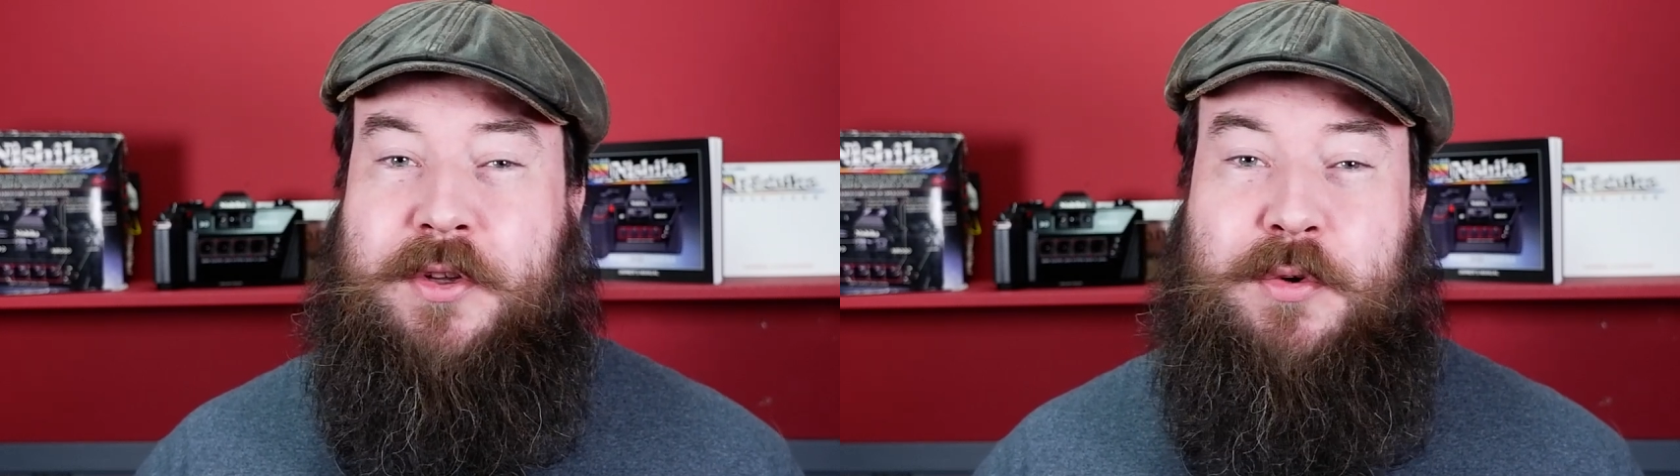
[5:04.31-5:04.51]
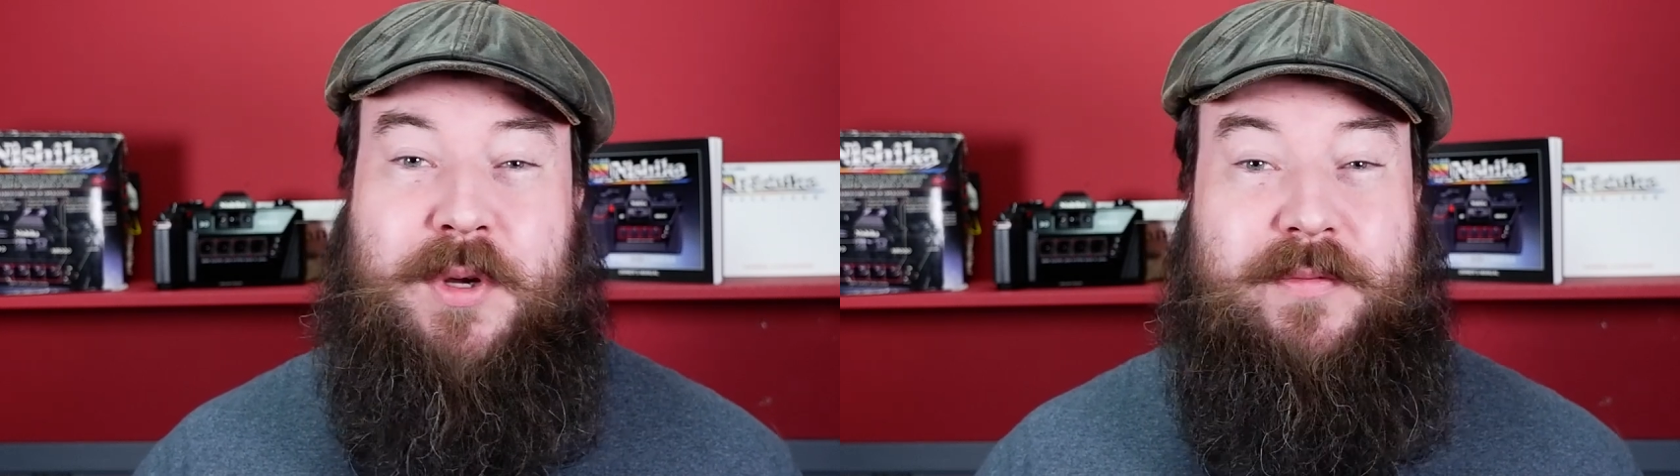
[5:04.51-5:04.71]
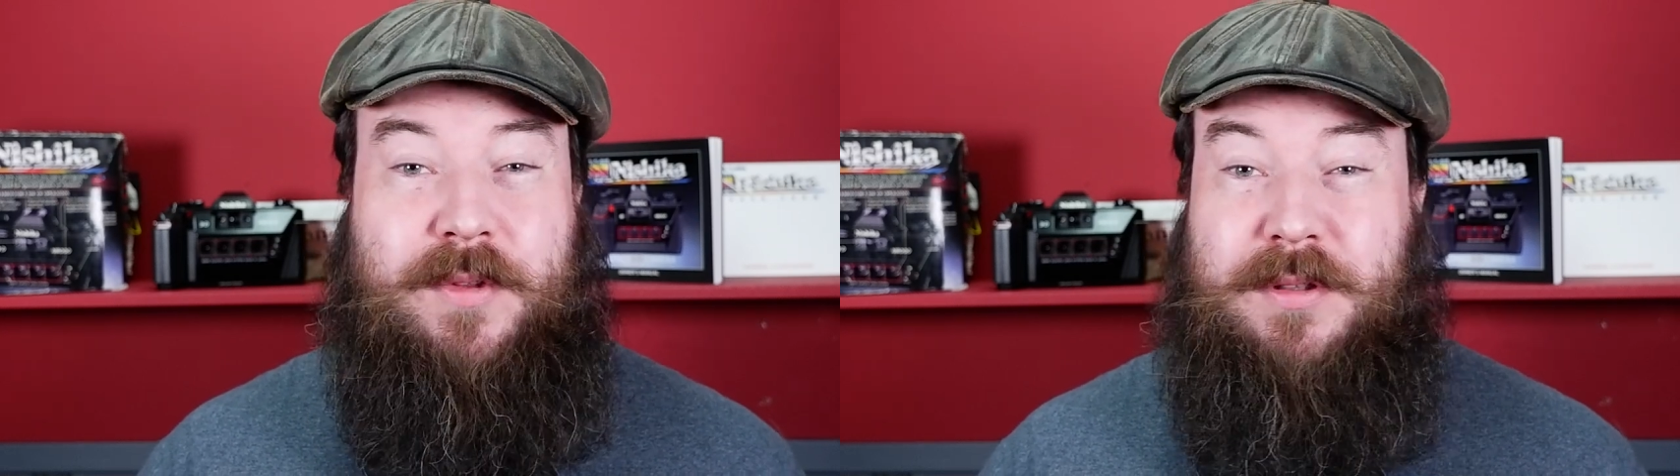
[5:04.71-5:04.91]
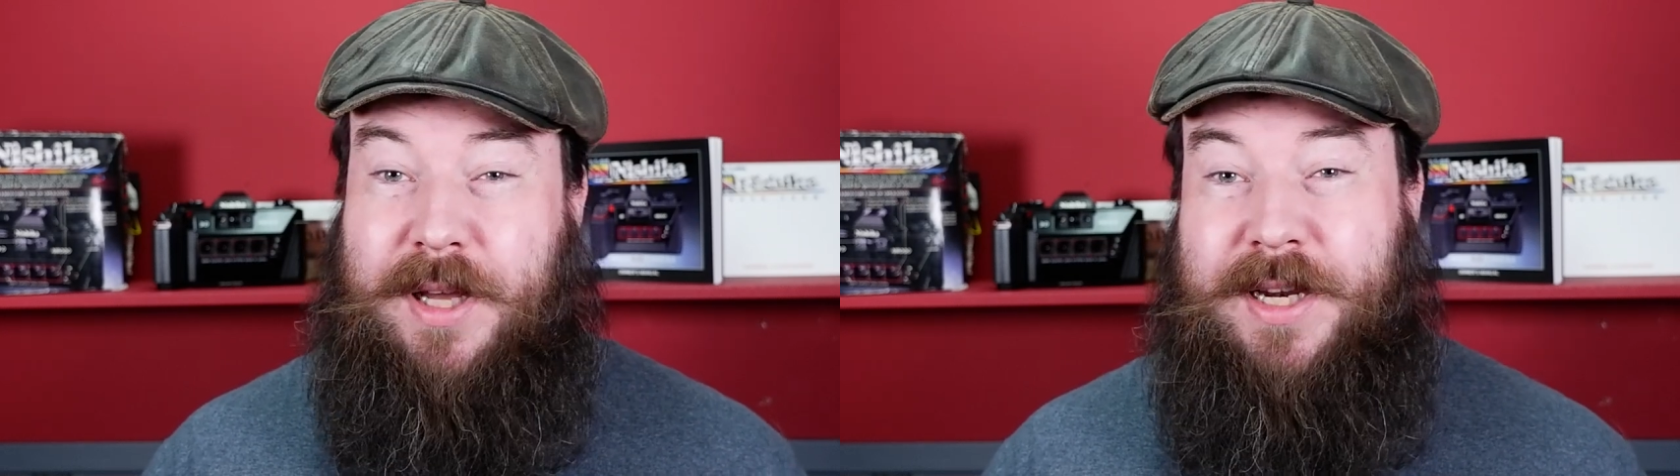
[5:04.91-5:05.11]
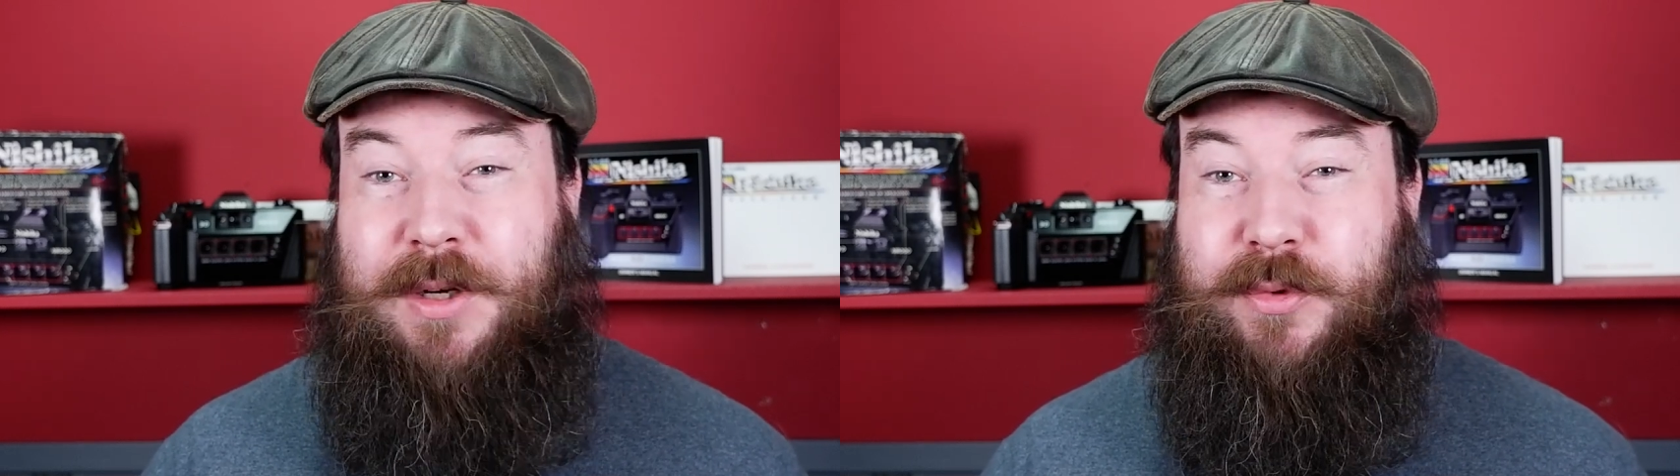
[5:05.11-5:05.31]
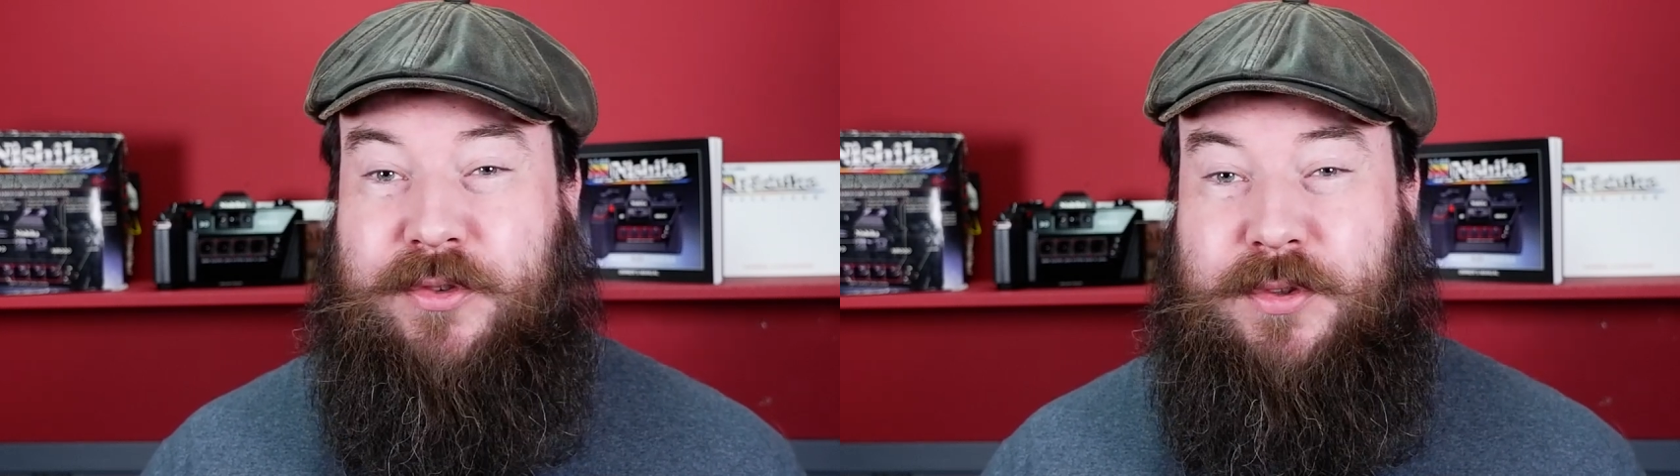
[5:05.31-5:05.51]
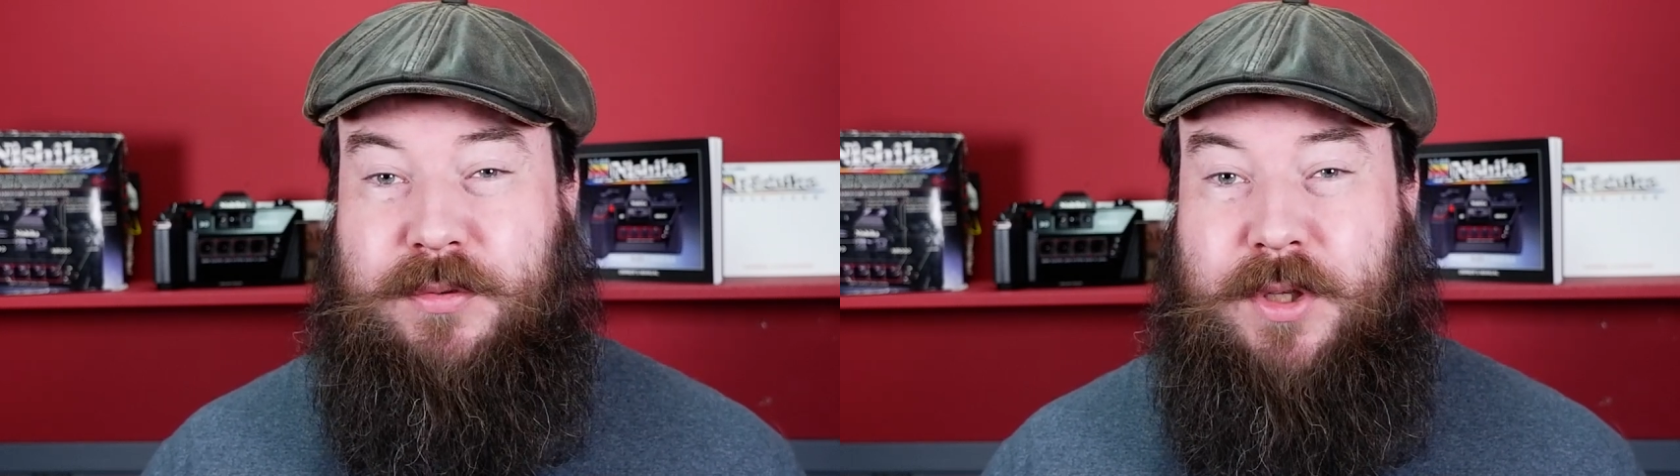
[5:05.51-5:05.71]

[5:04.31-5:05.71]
you if the lighting was too